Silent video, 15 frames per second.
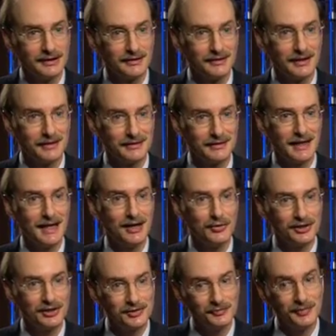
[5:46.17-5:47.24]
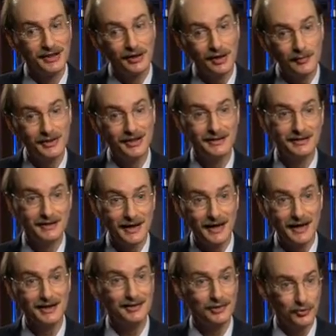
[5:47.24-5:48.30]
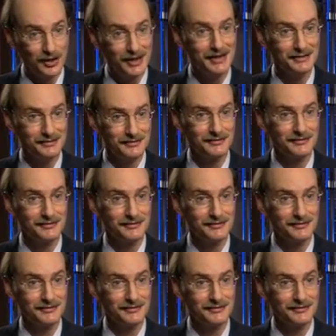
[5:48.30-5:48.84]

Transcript: that now it's becoming not quite,